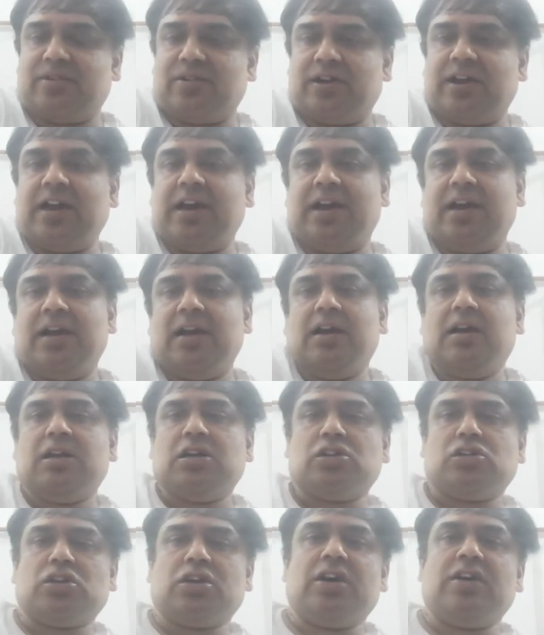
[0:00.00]
Okay.
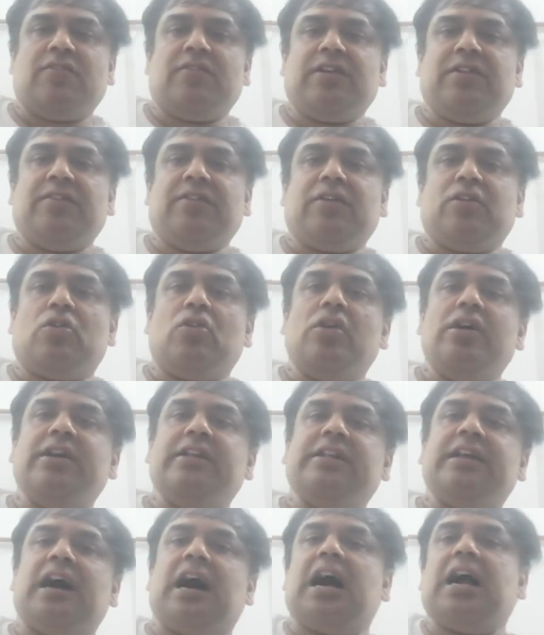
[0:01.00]
So when we go
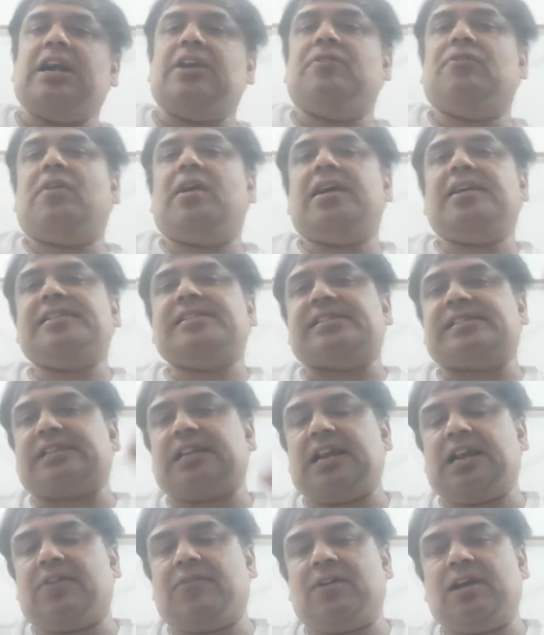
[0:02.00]
in the advanced
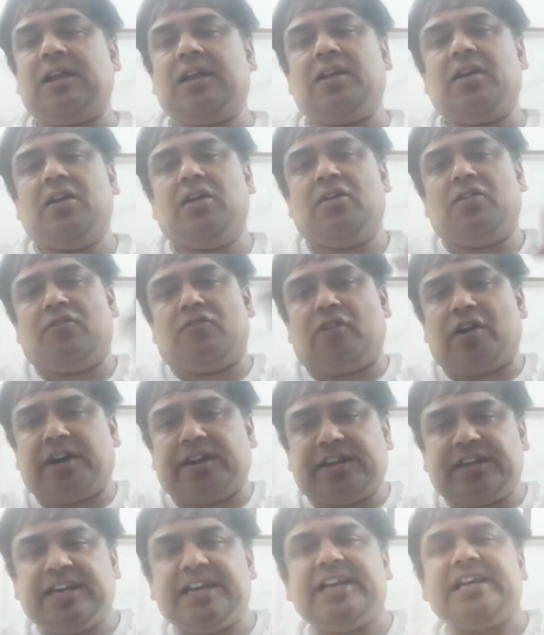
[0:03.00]
level, for
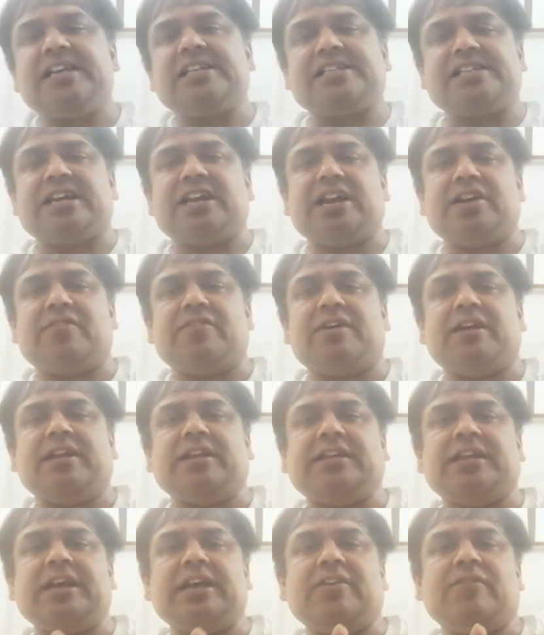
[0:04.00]
each and
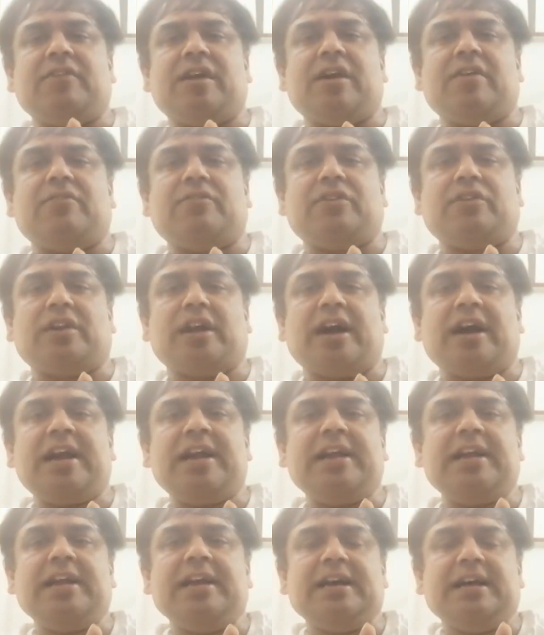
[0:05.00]
everything we have to
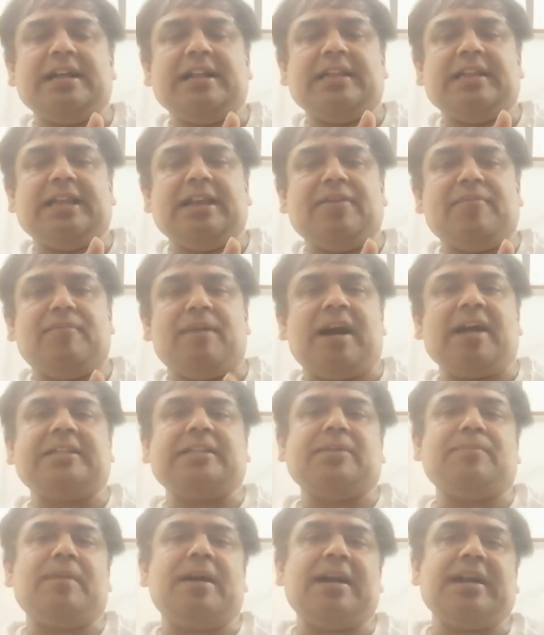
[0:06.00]
write the
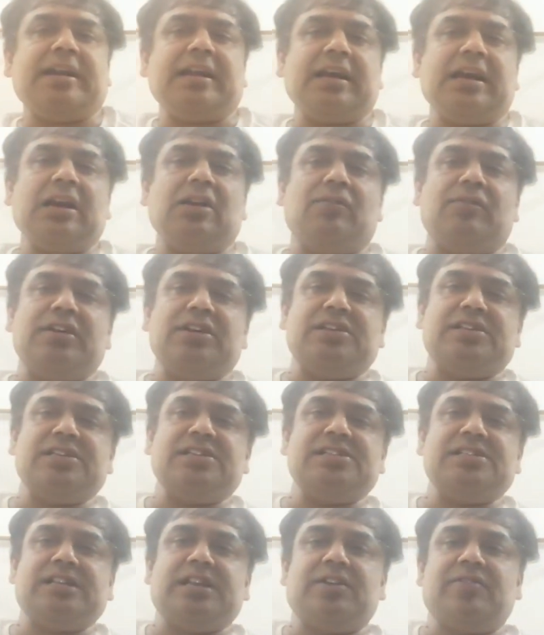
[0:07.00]
mathematical
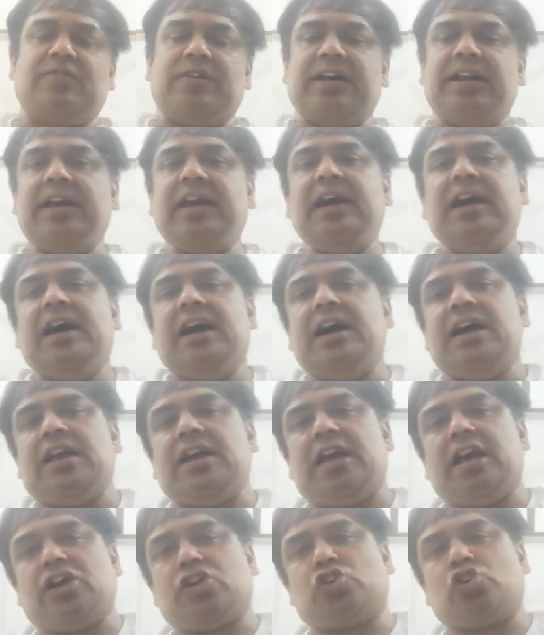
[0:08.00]
versions in a very
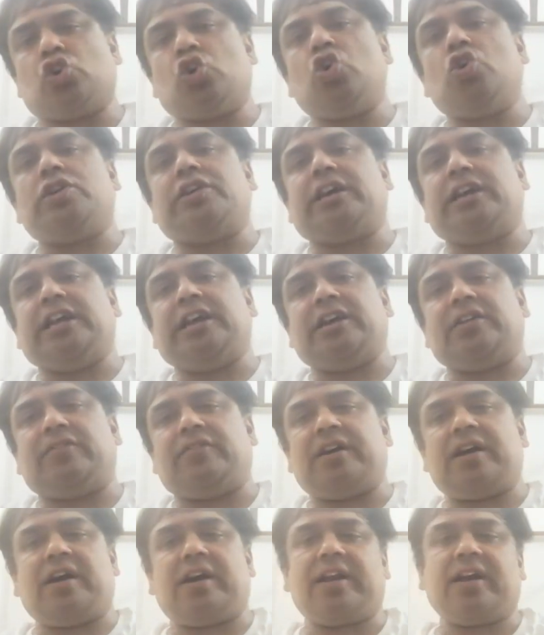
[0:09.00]
esoteric
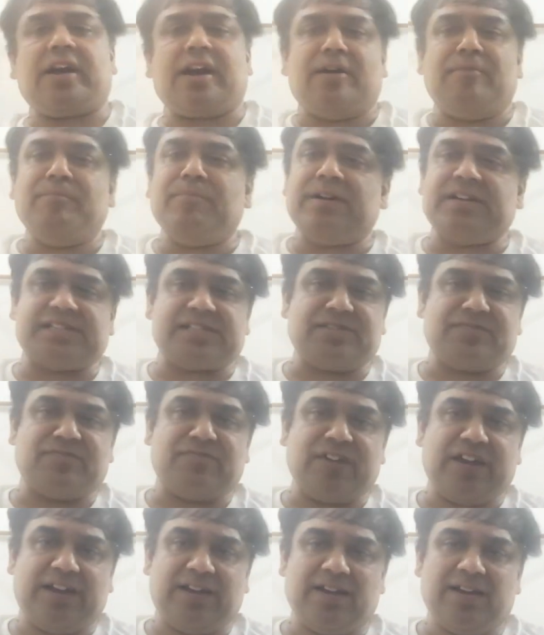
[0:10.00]
way or a cumbersome
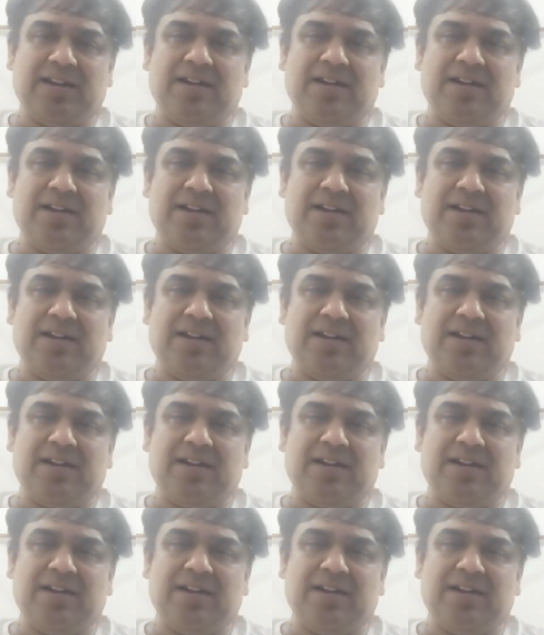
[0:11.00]
way.